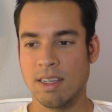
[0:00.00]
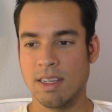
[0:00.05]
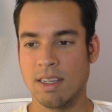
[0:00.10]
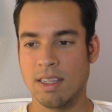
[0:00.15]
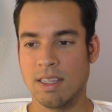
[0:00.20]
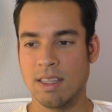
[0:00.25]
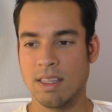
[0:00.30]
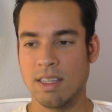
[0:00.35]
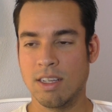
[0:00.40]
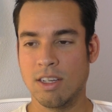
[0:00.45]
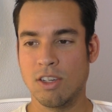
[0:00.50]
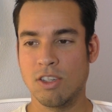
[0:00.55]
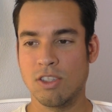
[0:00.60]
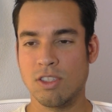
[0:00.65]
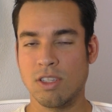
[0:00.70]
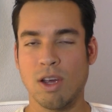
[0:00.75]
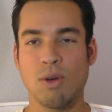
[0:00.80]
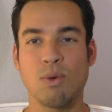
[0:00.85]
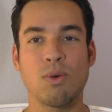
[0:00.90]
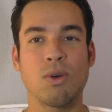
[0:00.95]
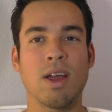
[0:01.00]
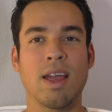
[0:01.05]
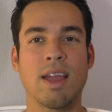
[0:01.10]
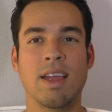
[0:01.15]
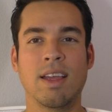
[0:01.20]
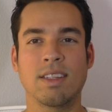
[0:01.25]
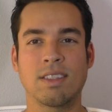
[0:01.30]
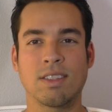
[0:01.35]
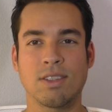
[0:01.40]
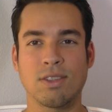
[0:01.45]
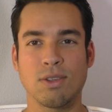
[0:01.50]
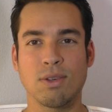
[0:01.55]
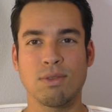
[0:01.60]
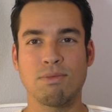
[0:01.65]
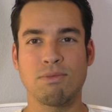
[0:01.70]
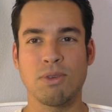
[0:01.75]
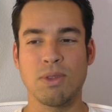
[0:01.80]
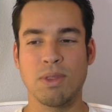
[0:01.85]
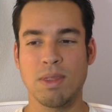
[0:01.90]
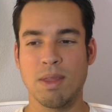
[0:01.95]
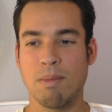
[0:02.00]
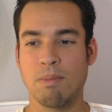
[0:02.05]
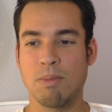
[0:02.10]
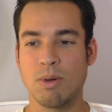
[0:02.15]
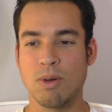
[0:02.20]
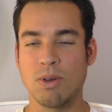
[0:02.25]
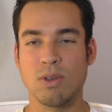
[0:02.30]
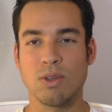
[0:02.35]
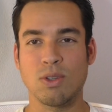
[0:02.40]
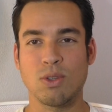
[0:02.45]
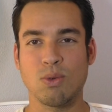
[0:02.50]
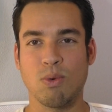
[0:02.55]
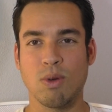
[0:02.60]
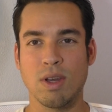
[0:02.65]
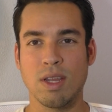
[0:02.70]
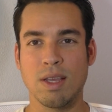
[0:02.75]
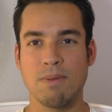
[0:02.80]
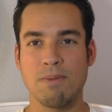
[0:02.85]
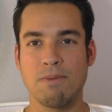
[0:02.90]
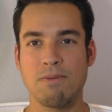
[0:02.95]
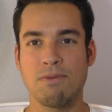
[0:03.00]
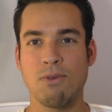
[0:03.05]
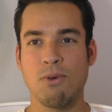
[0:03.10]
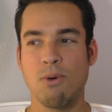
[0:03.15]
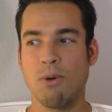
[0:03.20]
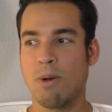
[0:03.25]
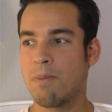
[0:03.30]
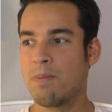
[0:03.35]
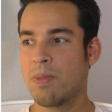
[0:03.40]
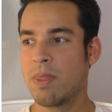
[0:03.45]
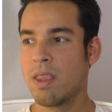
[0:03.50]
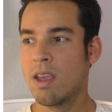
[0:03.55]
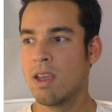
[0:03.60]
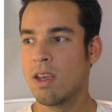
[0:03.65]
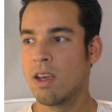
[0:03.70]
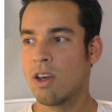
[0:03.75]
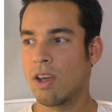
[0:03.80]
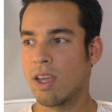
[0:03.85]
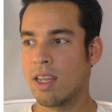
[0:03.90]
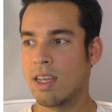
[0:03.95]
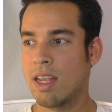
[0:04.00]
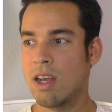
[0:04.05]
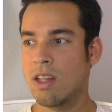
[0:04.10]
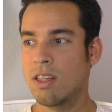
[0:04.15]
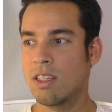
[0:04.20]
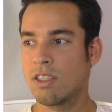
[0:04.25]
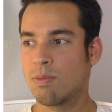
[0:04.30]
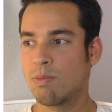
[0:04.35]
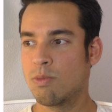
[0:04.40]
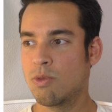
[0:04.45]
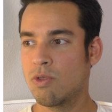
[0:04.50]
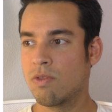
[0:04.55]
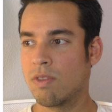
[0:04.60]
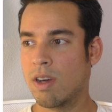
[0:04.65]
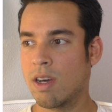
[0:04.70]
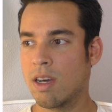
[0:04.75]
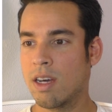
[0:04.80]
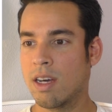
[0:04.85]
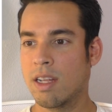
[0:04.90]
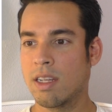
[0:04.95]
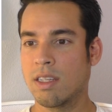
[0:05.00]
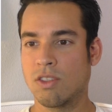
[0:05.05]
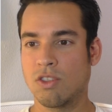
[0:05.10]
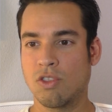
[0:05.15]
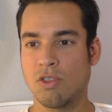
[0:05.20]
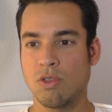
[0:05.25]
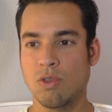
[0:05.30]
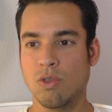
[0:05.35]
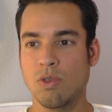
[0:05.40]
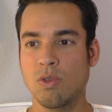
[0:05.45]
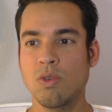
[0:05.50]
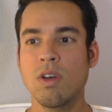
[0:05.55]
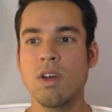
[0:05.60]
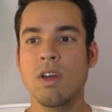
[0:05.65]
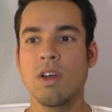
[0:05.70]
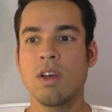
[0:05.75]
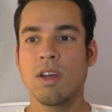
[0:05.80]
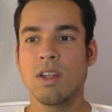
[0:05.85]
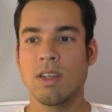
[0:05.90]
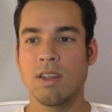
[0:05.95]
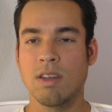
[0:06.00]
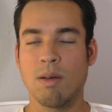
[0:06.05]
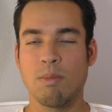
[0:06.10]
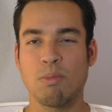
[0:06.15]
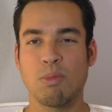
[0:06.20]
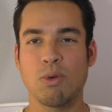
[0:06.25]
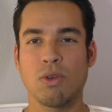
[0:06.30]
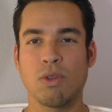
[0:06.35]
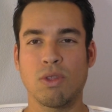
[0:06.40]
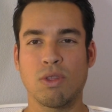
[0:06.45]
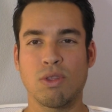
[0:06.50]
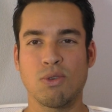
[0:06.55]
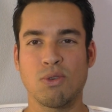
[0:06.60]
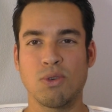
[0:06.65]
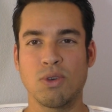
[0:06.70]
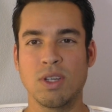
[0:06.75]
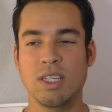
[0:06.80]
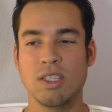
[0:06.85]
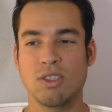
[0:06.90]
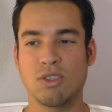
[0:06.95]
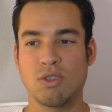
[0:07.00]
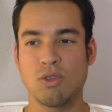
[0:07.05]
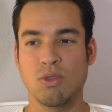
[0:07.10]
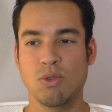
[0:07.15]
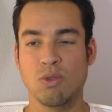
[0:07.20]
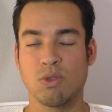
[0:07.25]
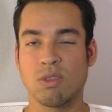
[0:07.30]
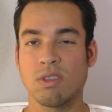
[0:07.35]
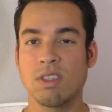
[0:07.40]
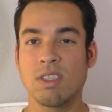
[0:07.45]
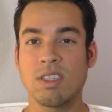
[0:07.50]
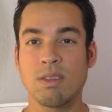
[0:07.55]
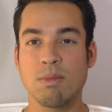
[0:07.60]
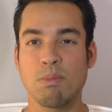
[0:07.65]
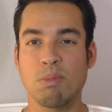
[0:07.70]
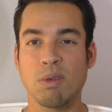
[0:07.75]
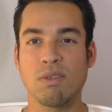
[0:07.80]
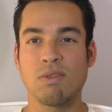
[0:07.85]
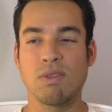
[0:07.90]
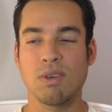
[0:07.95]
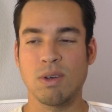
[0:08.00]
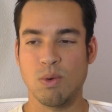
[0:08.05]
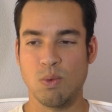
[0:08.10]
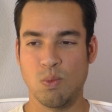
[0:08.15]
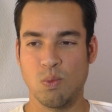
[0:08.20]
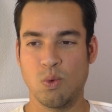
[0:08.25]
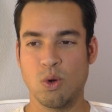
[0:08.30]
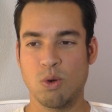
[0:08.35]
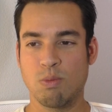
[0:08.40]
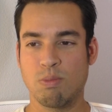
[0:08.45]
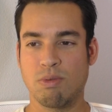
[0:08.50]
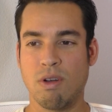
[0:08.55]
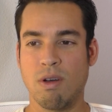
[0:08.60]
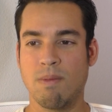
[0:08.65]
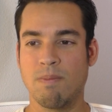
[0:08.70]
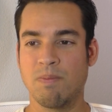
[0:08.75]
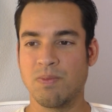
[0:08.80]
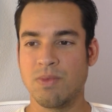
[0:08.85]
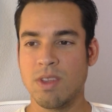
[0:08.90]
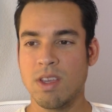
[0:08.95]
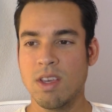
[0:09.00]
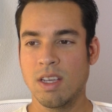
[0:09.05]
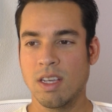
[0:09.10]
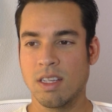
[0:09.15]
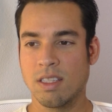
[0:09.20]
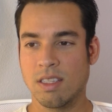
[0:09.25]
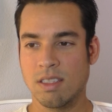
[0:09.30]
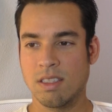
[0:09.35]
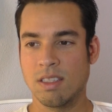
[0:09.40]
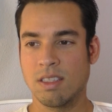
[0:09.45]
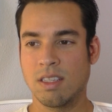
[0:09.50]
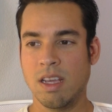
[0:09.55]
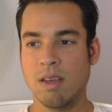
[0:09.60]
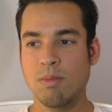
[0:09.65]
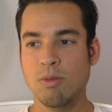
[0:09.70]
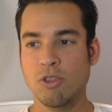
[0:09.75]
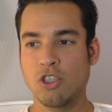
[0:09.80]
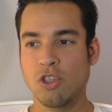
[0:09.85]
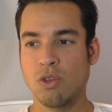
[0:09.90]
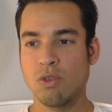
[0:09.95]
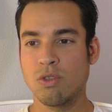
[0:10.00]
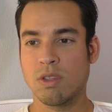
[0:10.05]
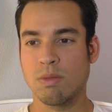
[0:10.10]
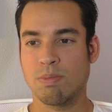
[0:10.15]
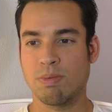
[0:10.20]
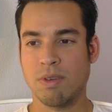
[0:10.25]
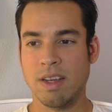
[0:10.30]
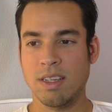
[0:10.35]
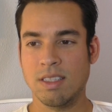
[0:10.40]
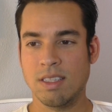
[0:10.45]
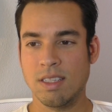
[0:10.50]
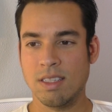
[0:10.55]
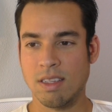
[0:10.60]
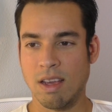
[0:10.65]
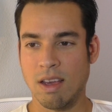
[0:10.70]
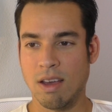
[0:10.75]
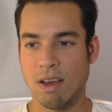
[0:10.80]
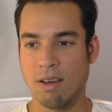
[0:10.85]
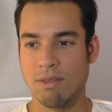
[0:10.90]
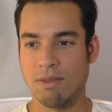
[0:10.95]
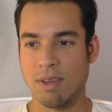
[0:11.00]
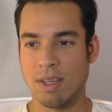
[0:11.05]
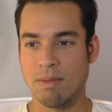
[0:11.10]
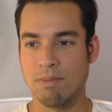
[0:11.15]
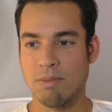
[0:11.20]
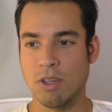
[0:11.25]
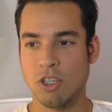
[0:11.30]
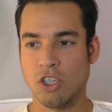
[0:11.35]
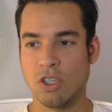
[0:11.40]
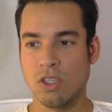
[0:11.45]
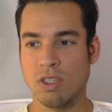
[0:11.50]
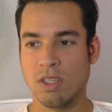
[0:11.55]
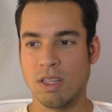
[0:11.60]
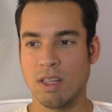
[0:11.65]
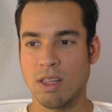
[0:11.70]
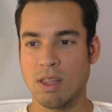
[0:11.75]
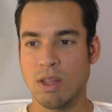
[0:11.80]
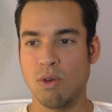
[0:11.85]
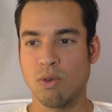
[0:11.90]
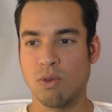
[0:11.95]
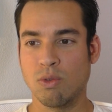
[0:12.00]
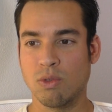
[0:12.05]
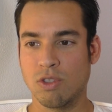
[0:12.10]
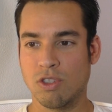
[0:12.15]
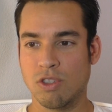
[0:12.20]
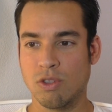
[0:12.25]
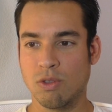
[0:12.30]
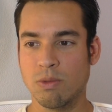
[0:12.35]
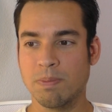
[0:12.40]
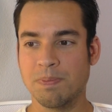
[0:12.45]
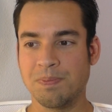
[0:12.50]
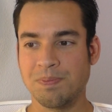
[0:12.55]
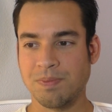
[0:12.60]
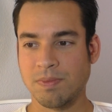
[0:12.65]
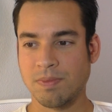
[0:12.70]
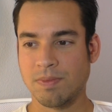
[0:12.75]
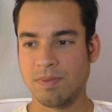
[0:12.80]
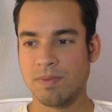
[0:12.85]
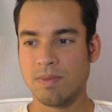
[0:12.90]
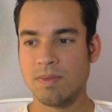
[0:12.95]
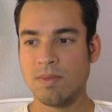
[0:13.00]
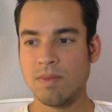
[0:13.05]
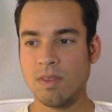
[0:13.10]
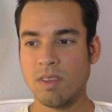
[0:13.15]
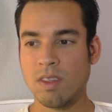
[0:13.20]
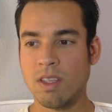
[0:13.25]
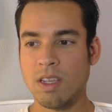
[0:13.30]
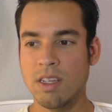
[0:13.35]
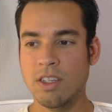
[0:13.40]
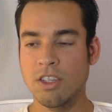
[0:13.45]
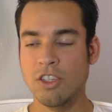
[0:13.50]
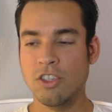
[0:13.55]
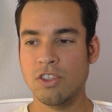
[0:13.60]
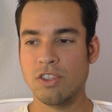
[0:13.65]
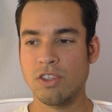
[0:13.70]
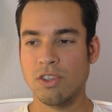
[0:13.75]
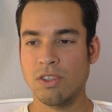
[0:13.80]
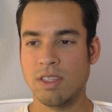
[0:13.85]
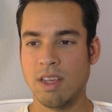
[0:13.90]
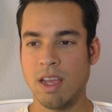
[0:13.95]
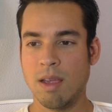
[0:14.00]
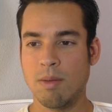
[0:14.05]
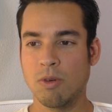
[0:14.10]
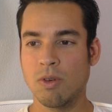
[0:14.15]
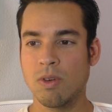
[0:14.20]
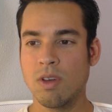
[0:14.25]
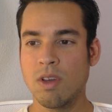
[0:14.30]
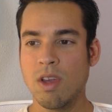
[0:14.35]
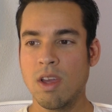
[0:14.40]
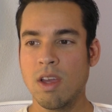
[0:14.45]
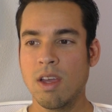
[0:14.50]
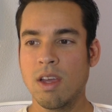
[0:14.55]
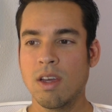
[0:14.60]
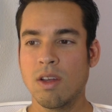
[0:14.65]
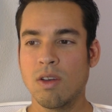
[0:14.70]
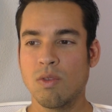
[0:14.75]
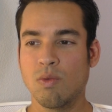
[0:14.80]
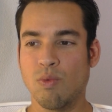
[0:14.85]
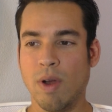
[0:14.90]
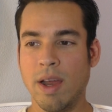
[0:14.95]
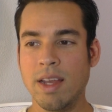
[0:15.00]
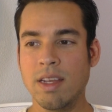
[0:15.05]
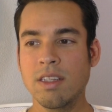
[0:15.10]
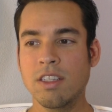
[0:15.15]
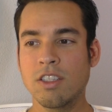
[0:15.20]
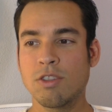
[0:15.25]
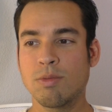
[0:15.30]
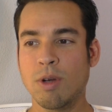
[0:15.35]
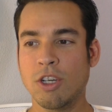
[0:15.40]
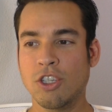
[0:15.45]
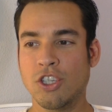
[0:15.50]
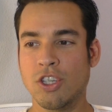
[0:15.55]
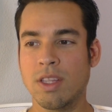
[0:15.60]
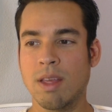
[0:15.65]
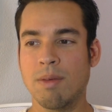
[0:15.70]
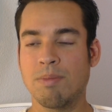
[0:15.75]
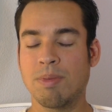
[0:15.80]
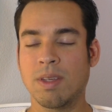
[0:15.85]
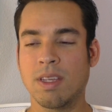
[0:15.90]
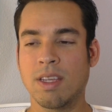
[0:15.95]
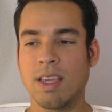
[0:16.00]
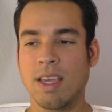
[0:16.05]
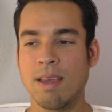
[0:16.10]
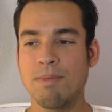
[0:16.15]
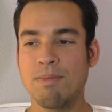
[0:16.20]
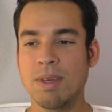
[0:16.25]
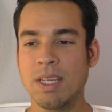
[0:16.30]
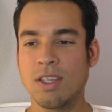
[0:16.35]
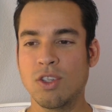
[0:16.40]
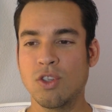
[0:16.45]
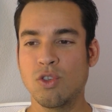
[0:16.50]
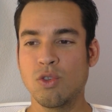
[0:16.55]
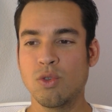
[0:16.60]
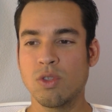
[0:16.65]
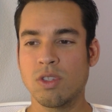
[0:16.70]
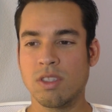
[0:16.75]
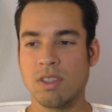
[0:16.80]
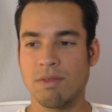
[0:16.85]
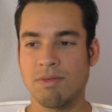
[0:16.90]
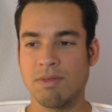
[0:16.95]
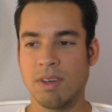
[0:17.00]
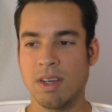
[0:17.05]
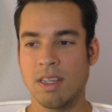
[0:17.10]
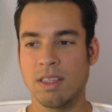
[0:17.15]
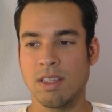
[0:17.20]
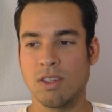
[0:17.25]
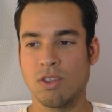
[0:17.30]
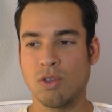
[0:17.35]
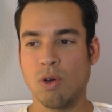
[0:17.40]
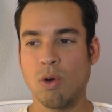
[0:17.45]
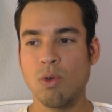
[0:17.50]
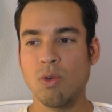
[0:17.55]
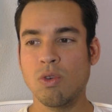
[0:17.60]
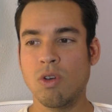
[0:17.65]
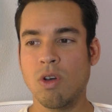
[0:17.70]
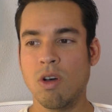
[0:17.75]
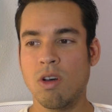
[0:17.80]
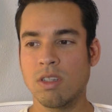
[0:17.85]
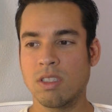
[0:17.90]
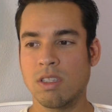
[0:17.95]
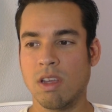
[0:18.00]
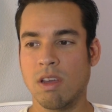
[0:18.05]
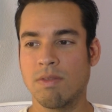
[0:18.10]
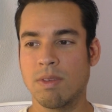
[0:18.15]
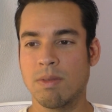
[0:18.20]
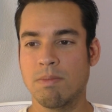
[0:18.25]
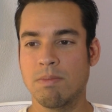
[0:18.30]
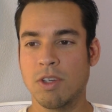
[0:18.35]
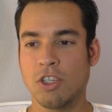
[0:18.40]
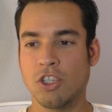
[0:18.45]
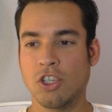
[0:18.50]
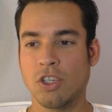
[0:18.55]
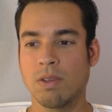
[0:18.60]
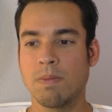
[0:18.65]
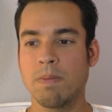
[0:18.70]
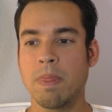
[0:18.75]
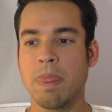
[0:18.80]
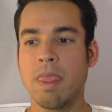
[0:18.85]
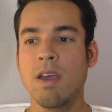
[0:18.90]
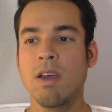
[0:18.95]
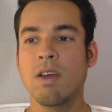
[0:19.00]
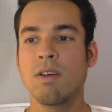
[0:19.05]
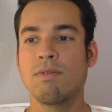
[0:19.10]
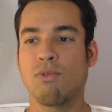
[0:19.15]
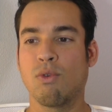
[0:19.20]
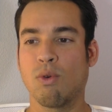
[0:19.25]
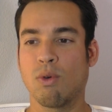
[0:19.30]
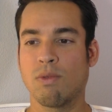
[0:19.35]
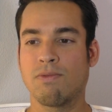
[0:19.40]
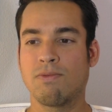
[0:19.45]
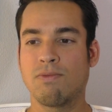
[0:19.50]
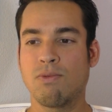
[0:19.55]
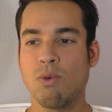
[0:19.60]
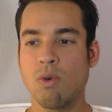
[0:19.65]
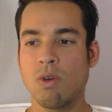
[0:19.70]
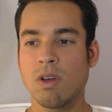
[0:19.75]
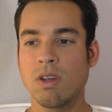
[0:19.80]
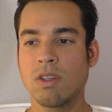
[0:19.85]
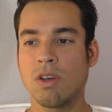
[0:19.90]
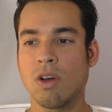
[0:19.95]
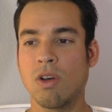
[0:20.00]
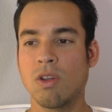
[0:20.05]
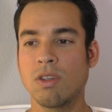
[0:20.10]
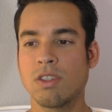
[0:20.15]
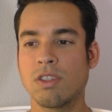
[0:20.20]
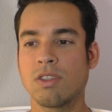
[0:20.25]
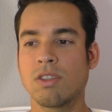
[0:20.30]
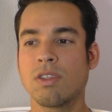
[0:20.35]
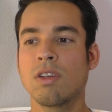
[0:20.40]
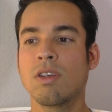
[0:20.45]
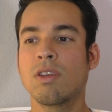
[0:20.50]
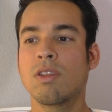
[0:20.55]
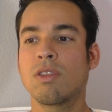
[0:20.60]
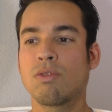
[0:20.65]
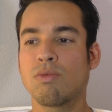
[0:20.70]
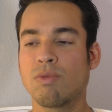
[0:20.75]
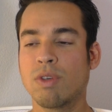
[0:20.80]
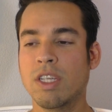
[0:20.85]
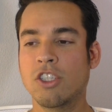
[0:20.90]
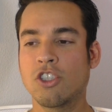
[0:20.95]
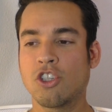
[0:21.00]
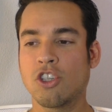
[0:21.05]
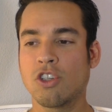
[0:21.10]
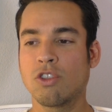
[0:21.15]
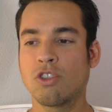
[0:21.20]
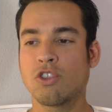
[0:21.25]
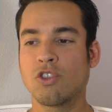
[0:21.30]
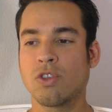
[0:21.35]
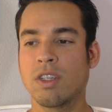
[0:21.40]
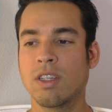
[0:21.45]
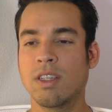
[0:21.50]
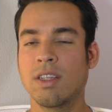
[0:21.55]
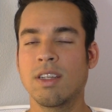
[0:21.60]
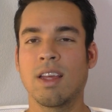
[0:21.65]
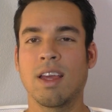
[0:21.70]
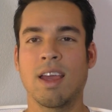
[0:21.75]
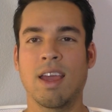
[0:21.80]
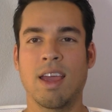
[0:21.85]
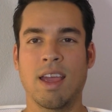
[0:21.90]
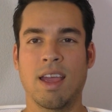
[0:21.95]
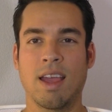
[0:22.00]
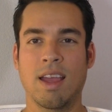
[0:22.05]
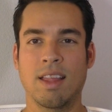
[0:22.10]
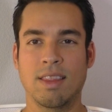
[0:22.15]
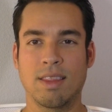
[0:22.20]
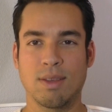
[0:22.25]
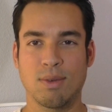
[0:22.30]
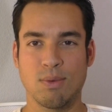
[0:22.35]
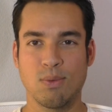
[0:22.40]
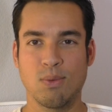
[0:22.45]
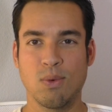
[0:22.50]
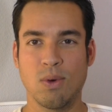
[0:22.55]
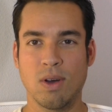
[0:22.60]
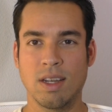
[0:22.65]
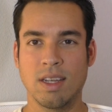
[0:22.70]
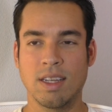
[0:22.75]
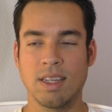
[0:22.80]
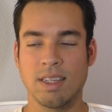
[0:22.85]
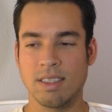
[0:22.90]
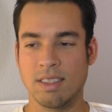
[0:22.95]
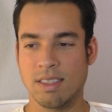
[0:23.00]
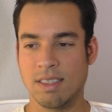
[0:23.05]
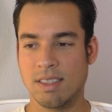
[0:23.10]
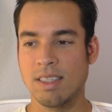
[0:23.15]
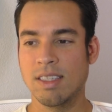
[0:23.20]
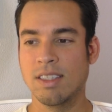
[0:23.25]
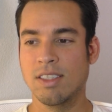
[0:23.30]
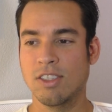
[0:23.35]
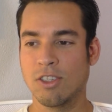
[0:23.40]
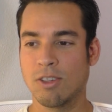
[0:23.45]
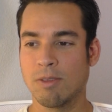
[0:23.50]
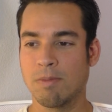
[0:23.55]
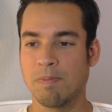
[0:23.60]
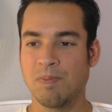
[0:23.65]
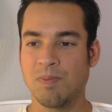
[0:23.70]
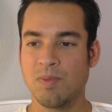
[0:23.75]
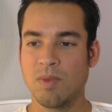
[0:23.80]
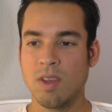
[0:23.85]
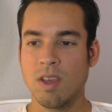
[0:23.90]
and there's our answer for number 24. Okay, now let's move on to number 32. So this is a bit of a word problem. It says the table shows the prices of admission to the local zoo. And here's our table. Write an expression that can be used to find the total cost of admission for four adults, three children, and one senior.